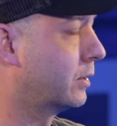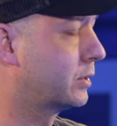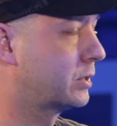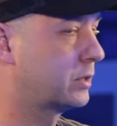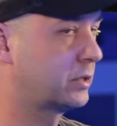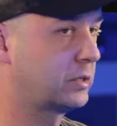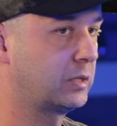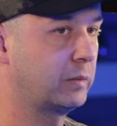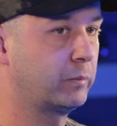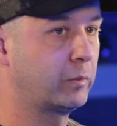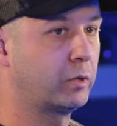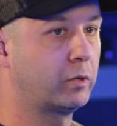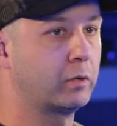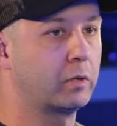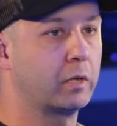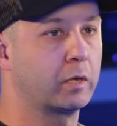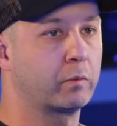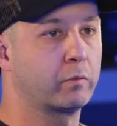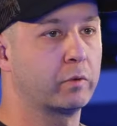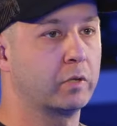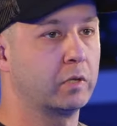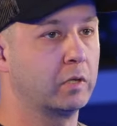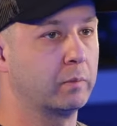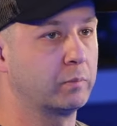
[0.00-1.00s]
This is similar to
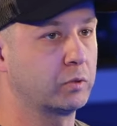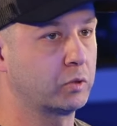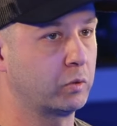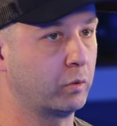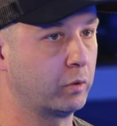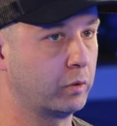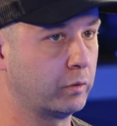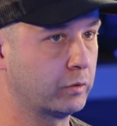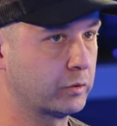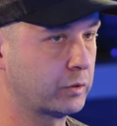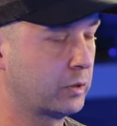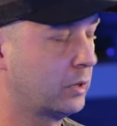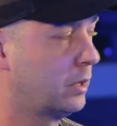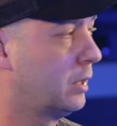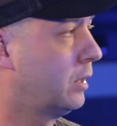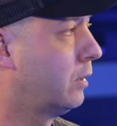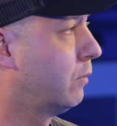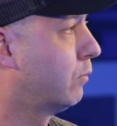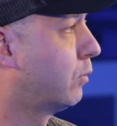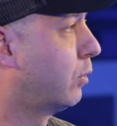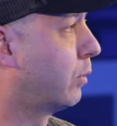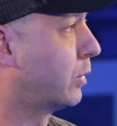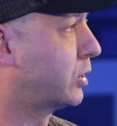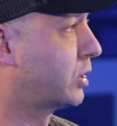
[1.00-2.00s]
like with ellipsoidals,
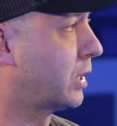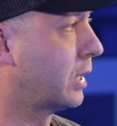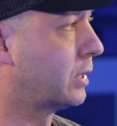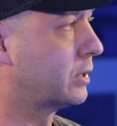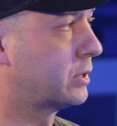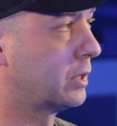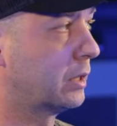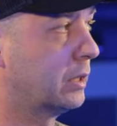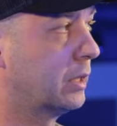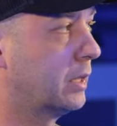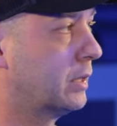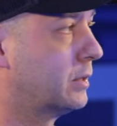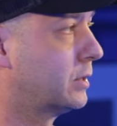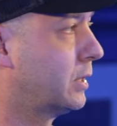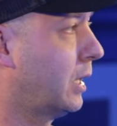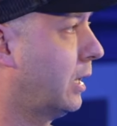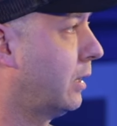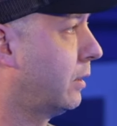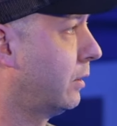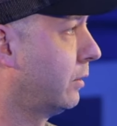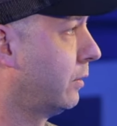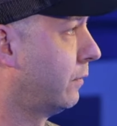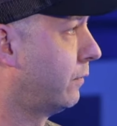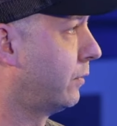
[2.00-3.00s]
where we change the lens
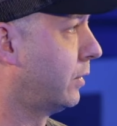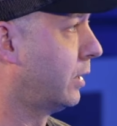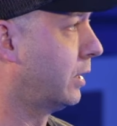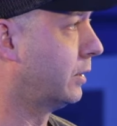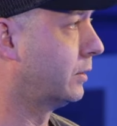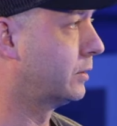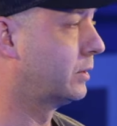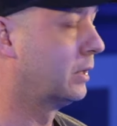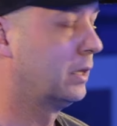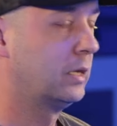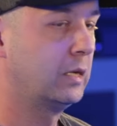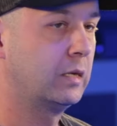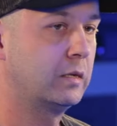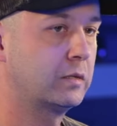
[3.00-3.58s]
out on the front.